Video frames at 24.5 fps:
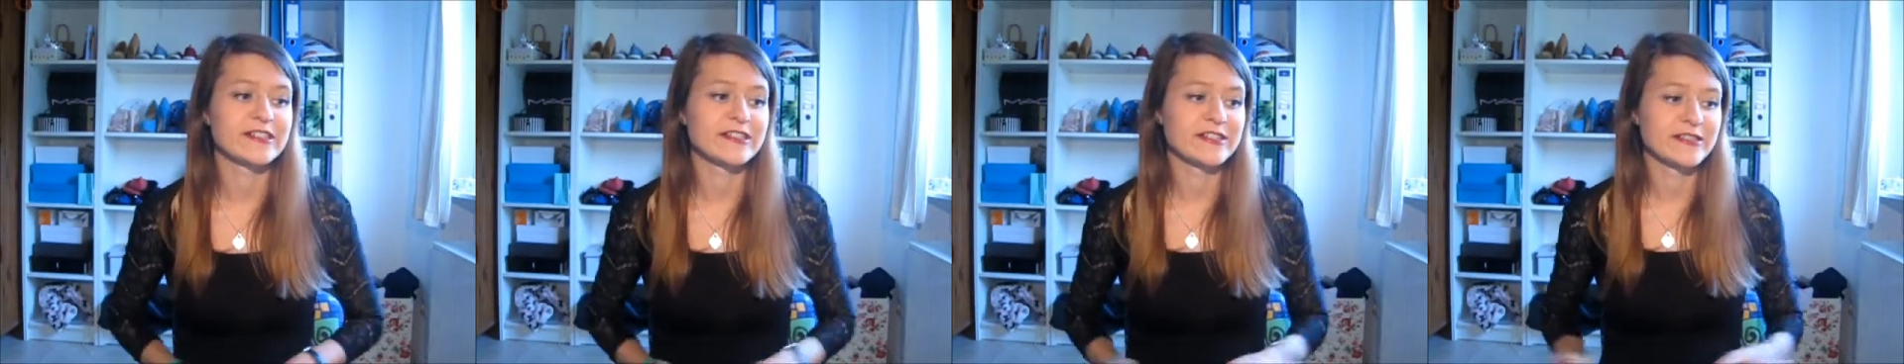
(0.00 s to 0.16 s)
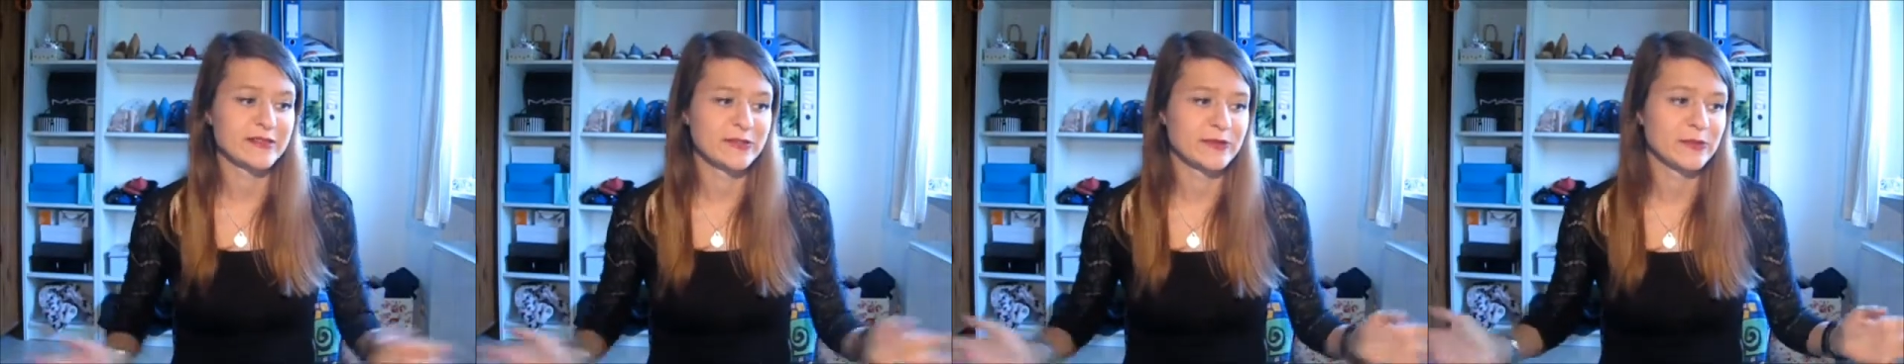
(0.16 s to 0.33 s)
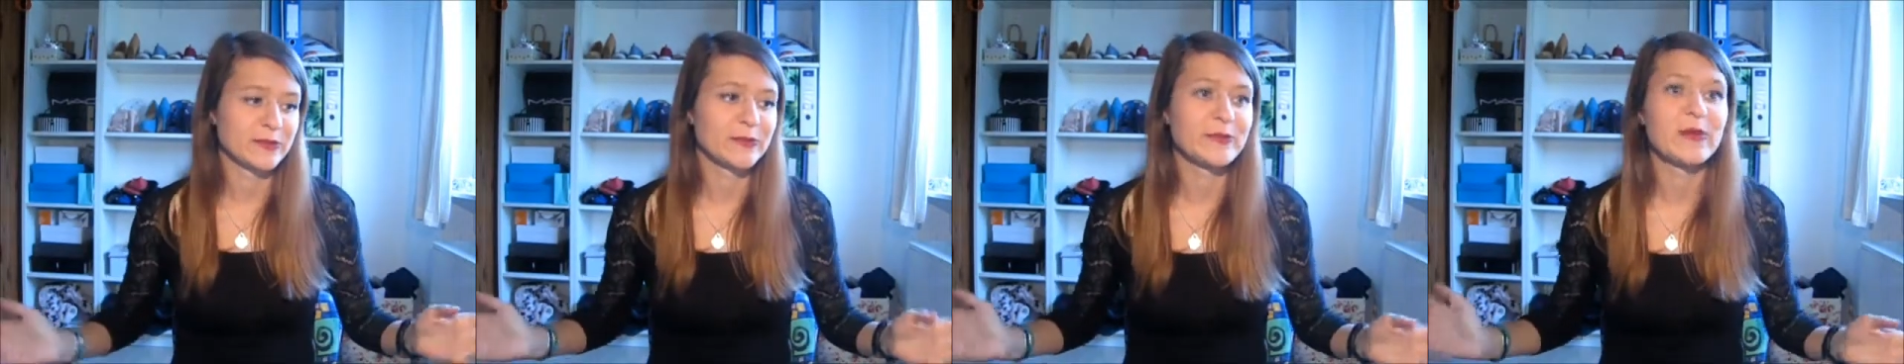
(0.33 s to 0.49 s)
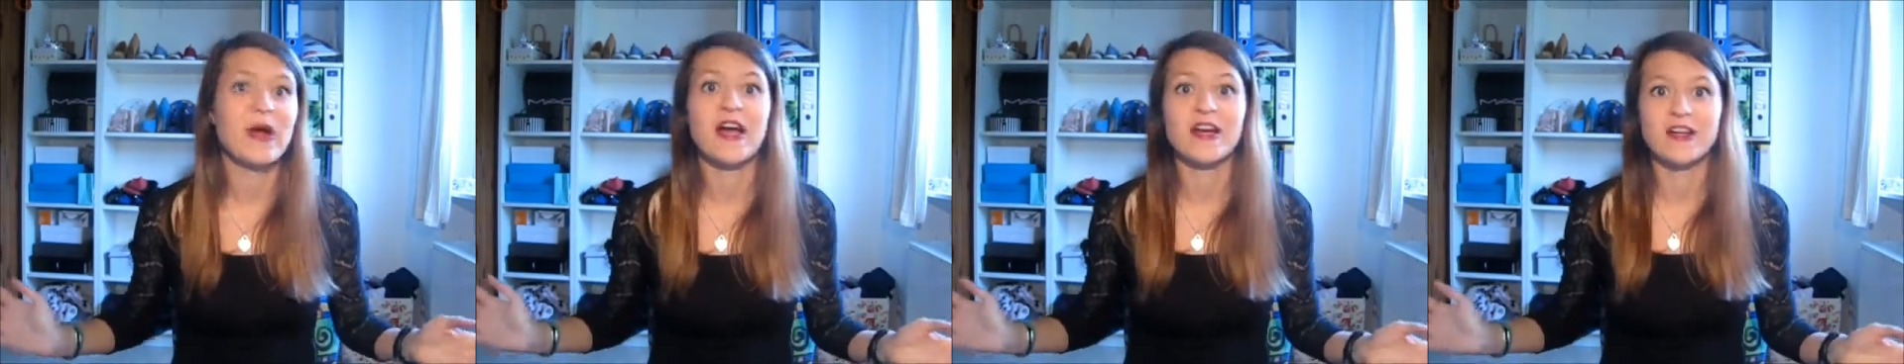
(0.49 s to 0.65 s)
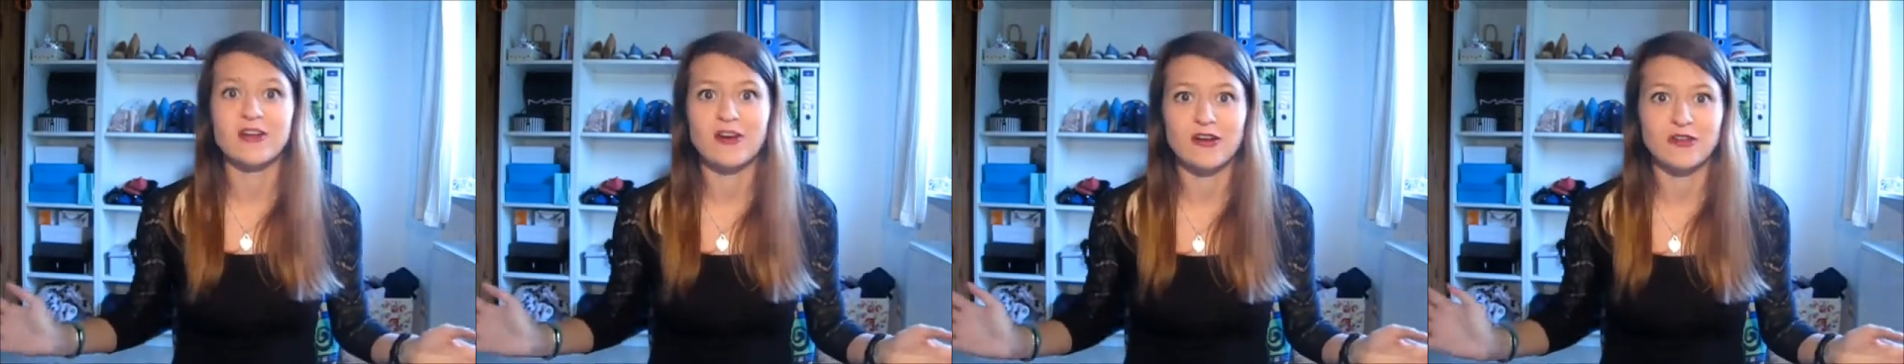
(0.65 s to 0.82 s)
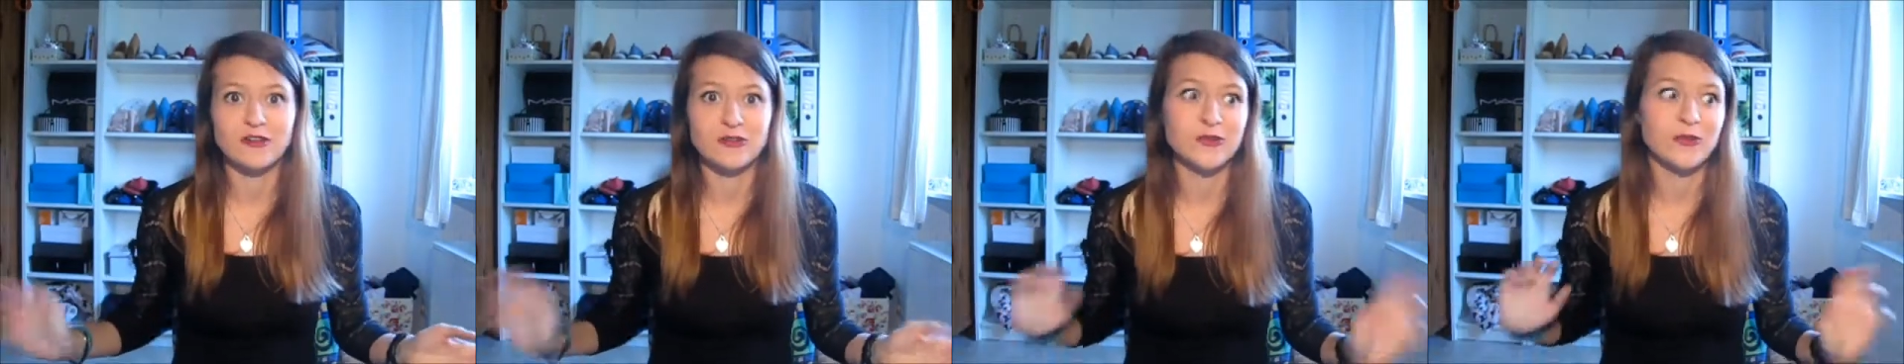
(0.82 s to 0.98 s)
so I
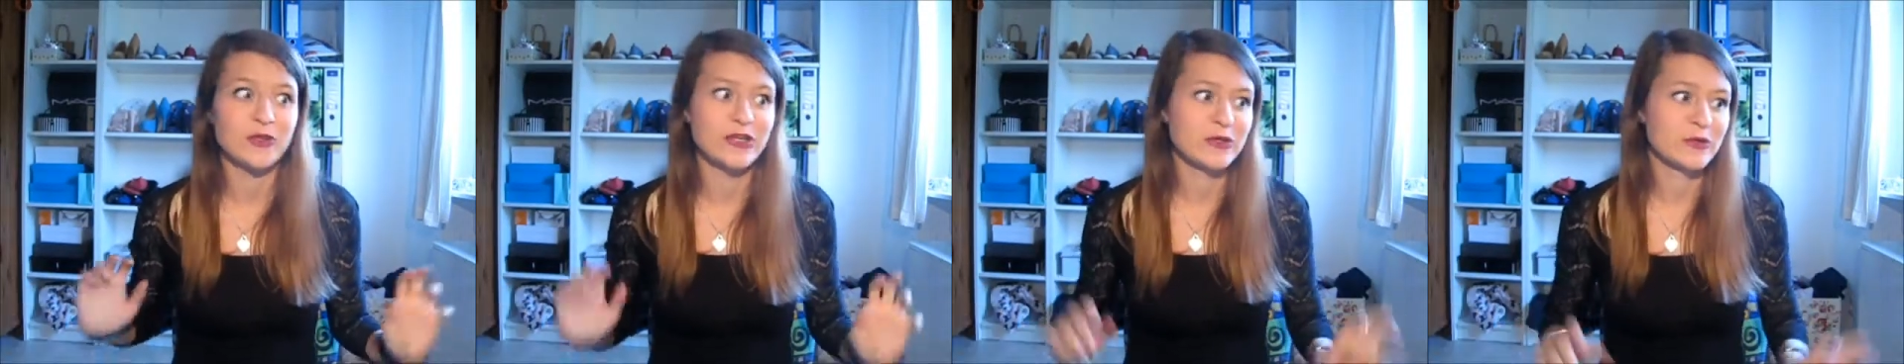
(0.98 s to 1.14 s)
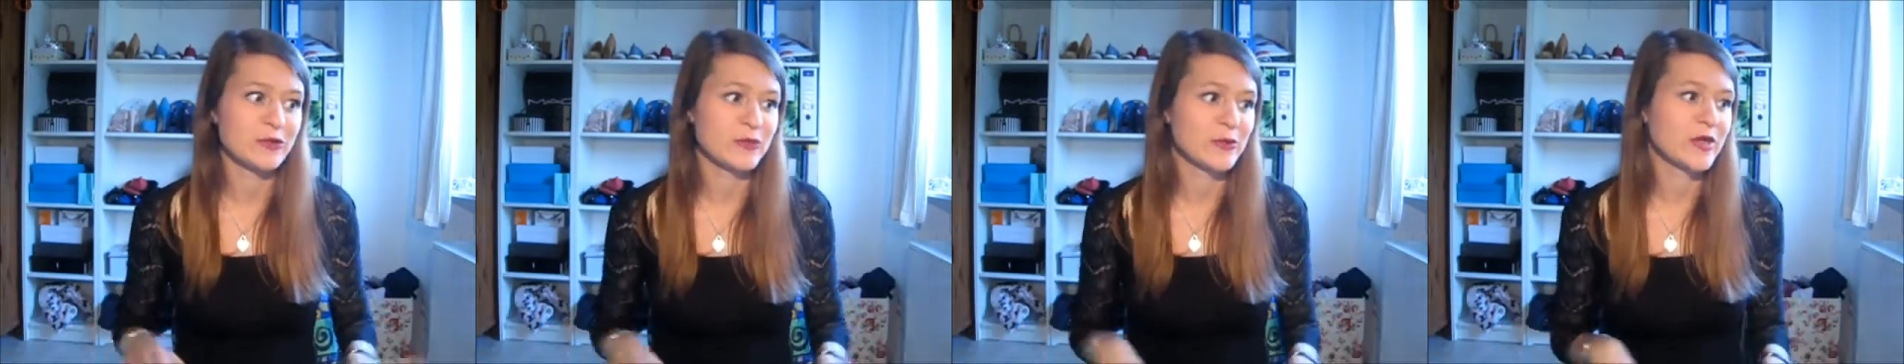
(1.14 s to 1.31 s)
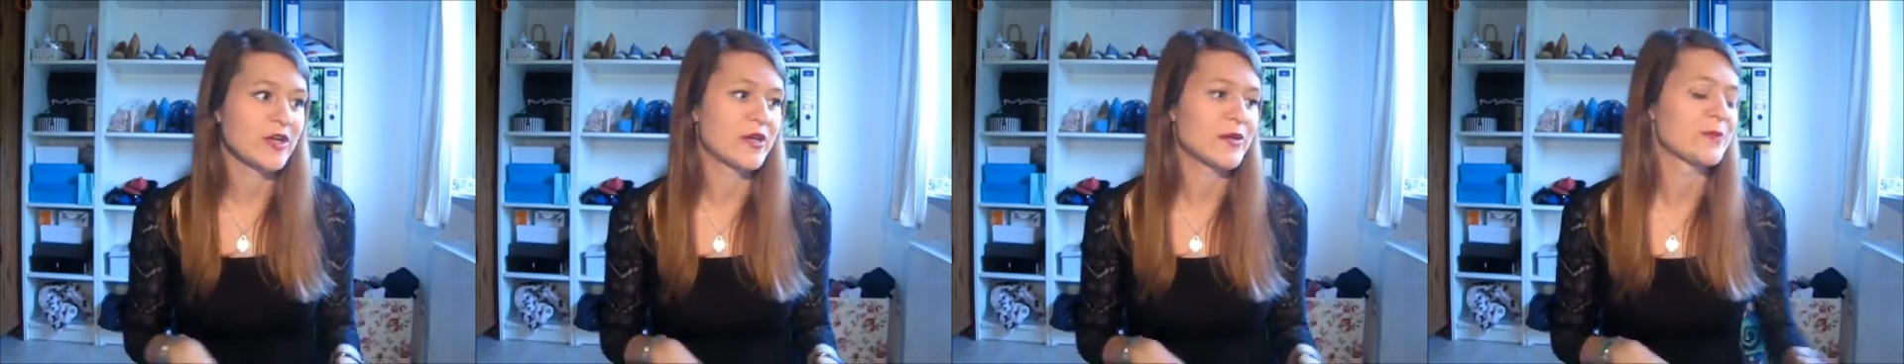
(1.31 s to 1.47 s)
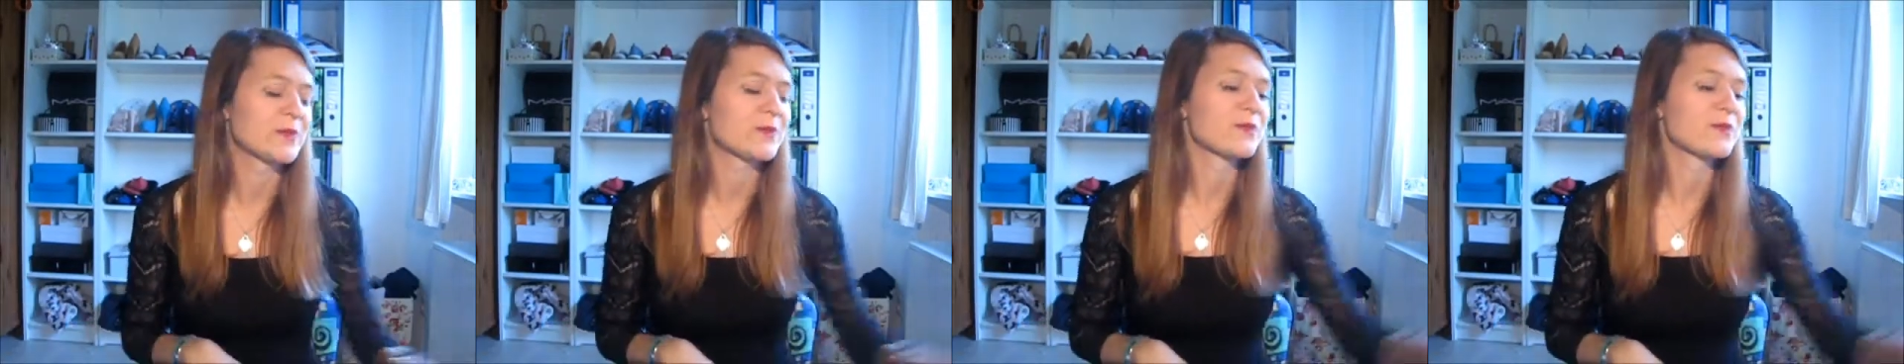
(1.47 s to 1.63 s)
got new underwear.